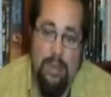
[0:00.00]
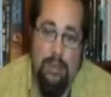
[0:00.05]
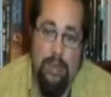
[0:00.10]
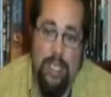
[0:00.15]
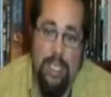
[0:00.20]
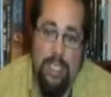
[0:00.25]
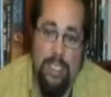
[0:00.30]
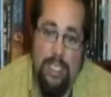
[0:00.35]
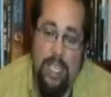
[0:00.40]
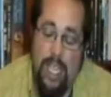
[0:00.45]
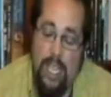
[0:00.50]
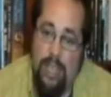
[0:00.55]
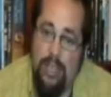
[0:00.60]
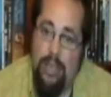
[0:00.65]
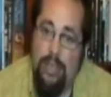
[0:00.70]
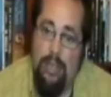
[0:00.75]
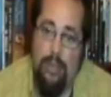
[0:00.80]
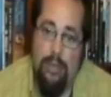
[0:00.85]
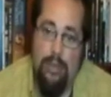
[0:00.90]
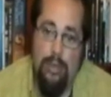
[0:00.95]
If we
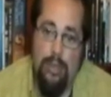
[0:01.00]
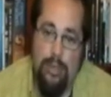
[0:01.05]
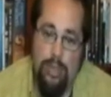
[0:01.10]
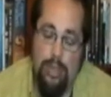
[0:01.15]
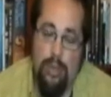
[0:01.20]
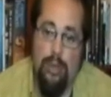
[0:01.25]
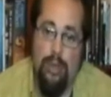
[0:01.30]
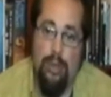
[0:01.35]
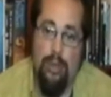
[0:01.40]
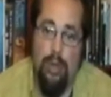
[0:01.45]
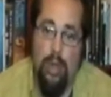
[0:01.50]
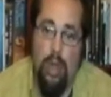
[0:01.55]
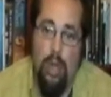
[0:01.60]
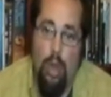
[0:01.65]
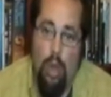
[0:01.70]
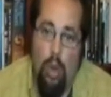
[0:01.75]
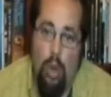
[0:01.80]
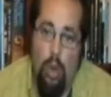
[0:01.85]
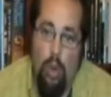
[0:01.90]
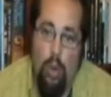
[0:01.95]
continue to
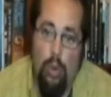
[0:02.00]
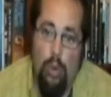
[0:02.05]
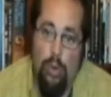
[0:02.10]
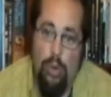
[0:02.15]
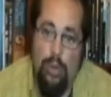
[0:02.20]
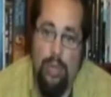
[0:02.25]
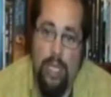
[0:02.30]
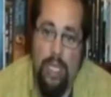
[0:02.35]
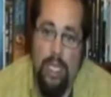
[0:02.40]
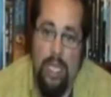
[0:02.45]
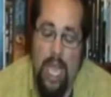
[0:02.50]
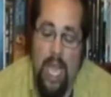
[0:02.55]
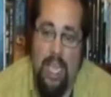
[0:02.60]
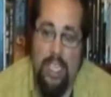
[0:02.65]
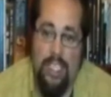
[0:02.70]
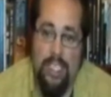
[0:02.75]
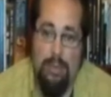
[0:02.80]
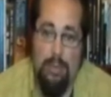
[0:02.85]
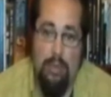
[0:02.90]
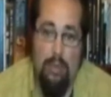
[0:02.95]
hold the
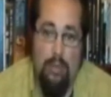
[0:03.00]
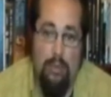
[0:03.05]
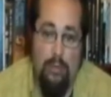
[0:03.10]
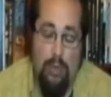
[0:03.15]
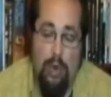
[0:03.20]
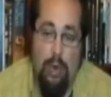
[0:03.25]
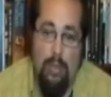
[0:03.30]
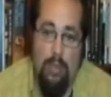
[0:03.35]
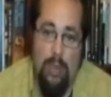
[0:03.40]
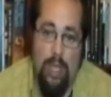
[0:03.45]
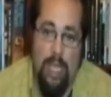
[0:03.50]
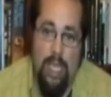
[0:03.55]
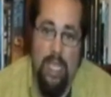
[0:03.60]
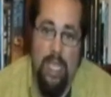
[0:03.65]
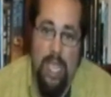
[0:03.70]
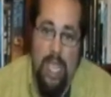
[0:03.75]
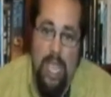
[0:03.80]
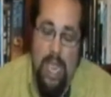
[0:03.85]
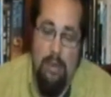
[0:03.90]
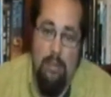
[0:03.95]
gospel
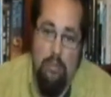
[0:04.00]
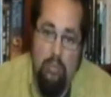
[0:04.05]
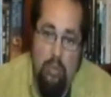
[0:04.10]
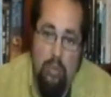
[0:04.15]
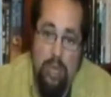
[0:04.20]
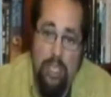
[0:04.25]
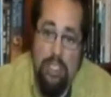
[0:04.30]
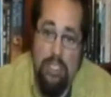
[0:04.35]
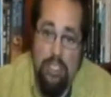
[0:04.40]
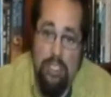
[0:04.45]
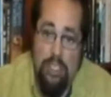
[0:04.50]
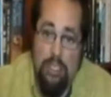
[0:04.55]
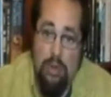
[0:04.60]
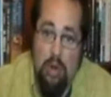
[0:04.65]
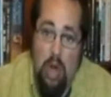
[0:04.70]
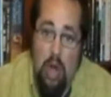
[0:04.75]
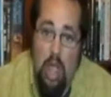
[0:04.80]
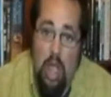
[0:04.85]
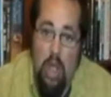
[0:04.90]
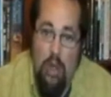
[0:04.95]
firmly and preach it
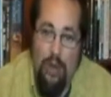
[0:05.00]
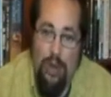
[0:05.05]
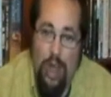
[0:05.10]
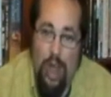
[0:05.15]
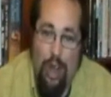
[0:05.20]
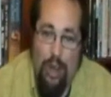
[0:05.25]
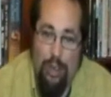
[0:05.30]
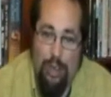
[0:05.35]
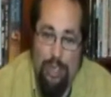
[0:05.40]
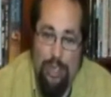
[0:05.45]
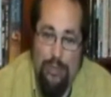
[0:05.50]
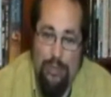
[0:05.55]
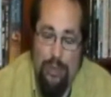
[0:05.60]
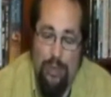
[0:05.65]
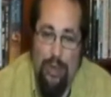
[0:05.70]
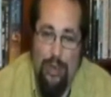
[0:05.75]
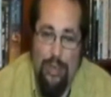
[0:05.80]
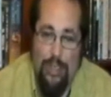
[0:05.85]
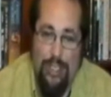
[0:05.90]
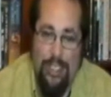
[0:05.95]
to our own hearts
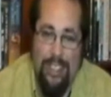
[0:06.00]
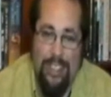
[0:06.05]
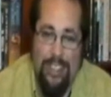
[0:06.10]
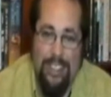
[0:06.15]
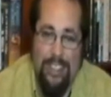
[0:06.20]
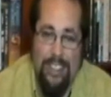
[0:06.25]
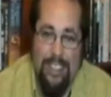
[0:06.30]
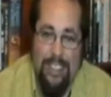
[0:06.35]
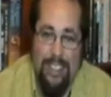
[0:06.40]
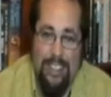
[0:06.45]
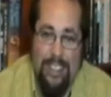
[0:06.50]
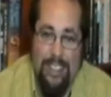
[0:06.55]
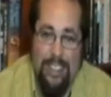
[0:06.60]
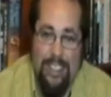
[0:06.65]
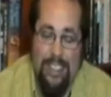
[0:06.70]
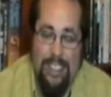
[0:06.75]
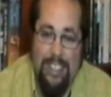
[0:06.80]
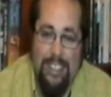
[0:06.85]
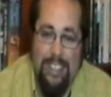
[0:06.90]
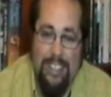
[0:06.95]
first,
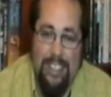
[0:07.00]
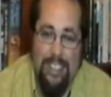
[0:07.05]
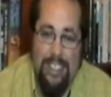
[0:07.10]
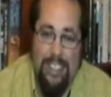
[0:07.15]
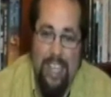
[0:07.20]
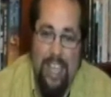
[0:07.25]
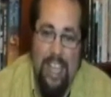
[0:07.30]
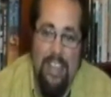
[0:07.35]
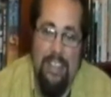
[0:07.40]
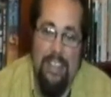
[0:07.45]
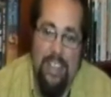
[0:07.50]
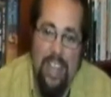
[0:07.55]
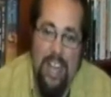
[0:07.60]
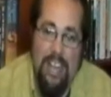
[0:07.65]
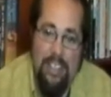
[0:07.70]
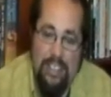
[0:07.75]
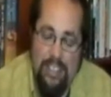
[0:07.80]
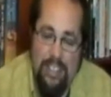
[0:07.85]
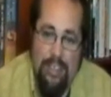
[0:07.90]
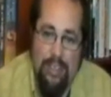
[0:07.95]
and
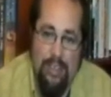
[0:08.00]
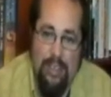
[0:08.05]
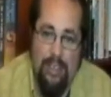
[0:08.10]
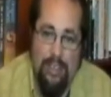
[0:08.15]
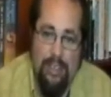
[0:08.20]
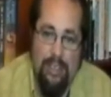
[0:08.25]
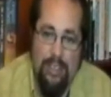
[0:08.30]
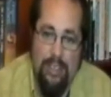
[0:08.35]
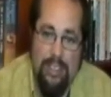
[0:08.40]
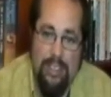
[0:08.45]
then to theirs.